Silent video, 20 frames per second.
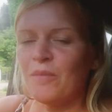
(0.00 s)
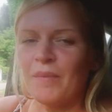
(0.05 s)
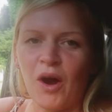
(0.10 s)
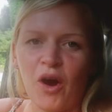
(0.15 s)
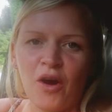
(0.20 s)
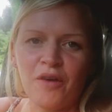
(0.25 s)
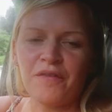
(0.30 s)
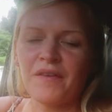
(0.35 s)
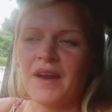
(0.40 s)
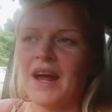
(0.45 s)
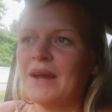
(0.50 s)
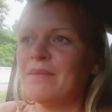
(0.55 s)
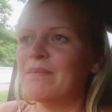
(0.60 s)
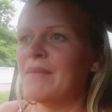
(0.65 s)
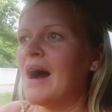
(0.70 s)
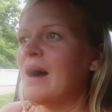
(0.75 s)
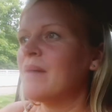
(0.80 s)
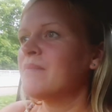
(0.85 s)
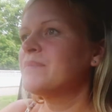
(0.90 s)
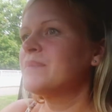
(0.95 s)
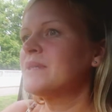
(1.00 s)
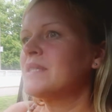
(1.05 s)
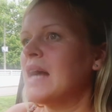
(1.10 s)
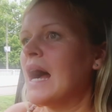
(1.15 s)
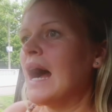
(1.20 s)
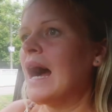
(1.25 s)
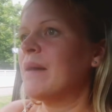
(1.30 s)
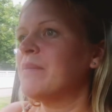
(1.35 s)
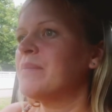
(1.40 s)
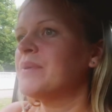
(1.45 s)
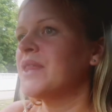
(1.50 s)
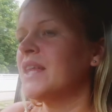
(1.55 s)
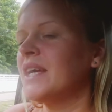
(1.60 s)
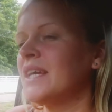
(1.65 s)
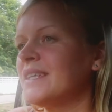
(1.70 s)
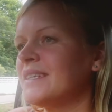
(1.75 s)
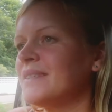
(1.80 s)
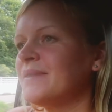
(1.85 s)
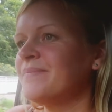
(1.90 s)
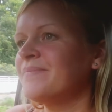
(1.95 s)
offline maps app
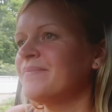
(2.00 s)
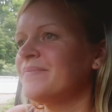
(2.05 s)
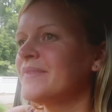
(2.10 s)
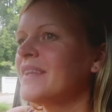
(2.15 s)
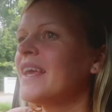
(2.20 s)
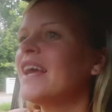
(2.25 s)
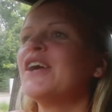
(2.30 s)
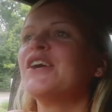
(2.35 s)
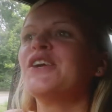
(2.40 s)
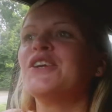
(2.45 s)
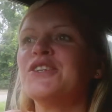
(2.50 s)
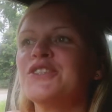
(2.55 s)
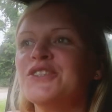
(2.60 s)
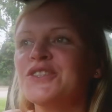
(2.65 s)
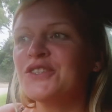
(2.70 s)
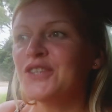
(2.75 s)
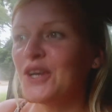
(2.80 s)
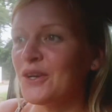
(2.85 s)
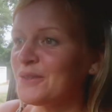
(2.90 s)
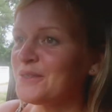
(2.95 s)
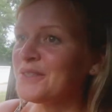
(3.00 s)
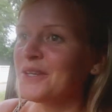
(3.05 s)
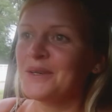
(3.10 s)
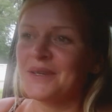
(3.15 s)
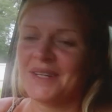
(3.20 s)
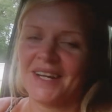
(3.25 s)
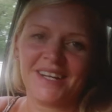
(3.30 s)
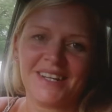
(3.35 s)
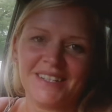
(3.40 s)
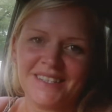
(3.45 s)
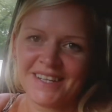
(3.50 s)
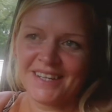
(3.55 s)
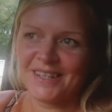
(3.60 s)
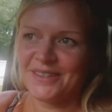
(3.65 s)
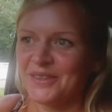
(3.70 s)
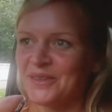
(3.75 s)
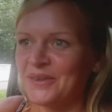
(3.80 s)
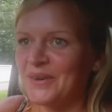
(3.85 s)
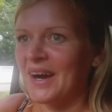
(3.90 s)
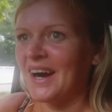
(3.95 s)
thing. So, so glad I did.
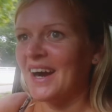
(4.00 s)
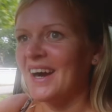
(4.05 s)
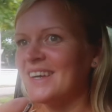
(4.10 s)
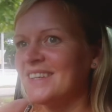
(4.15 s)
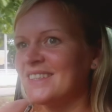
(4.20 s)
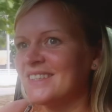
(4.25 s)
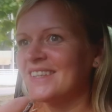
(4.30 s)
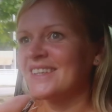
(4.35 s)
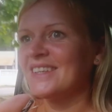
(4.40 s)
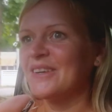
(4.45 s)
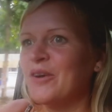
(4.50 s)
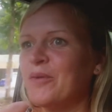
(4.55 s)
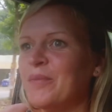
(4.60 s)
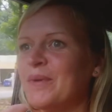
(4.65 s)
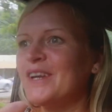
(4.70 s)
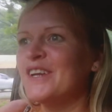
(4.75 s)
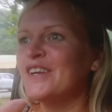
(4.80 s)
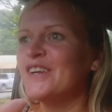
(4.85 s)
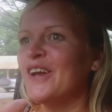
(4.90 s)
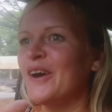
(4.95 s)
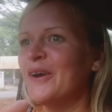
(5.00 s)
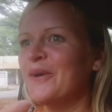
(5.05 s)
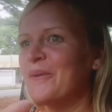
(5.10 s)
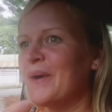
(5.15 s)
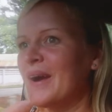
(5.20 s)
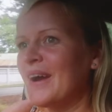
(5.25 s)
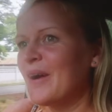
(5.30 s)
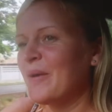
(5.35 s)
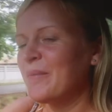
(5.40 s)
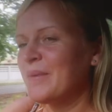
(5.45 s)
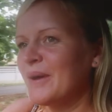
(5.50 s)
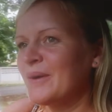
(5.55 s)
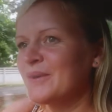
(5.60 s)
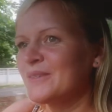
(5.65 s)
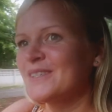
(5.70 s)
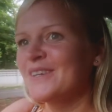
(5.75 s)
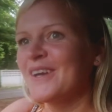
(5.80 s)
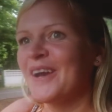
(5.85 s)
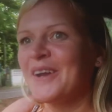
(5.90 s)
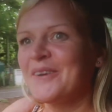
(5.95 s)
Otherwise, there will be no way I'll be able
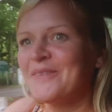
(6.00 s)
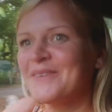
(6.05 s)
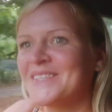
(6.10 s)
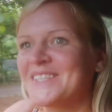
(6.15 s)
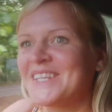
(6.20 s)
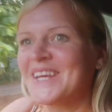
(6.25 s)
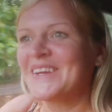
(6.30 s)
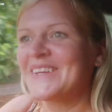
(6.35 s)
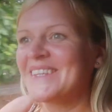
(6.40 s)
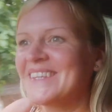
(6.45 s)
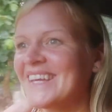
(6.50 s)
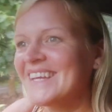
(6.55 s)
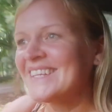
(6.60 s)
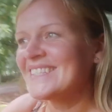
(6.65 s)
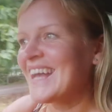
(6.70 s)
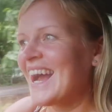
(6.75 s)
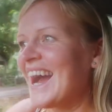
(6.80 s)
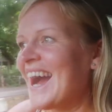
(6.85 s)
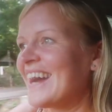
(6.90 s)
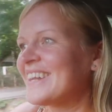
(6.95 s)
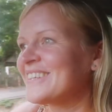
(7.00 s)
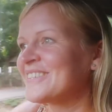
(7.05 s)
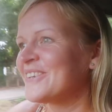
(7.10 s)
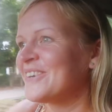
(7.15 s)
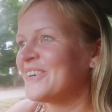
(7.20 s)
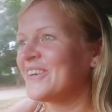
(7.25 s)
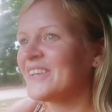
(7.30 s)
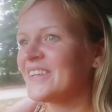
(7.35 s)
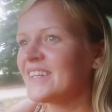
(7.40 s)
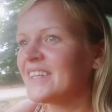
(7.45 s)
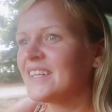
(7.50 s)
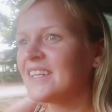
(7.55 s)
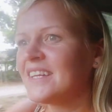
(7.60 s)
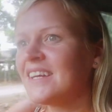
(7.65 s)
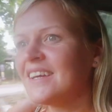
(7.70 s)
to cope with doing this at all.